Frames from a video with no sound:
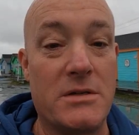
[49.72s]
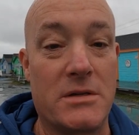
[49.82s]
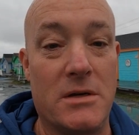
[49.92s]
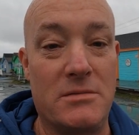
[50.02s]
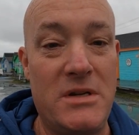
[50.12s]

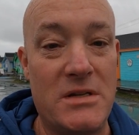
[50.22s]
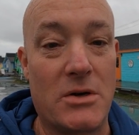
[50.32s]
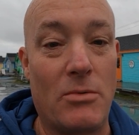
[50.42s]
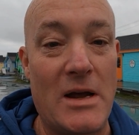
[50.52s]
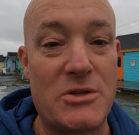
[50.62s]
kinds of
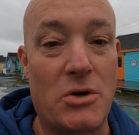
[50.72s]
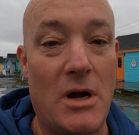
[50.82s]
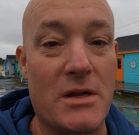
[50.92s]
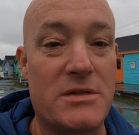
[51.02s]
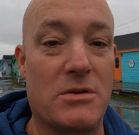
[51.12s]
decent
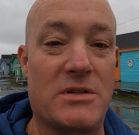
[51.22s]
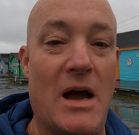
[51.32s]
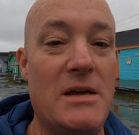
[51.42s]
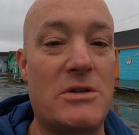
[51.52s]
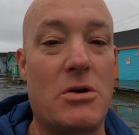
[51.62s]
restaurants. There's
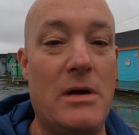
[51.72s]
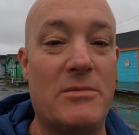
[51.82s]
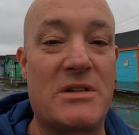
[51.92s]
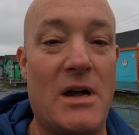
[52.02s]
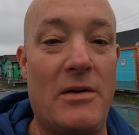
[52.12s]
ice
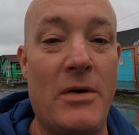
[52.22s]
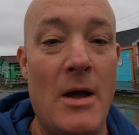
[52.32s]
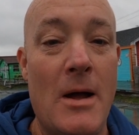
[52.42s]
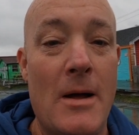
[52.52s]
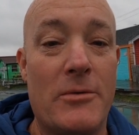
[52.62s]
cream and stuff.
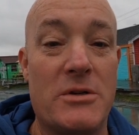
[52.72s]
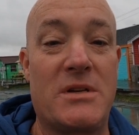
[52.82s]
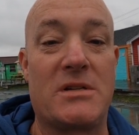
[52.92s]
There's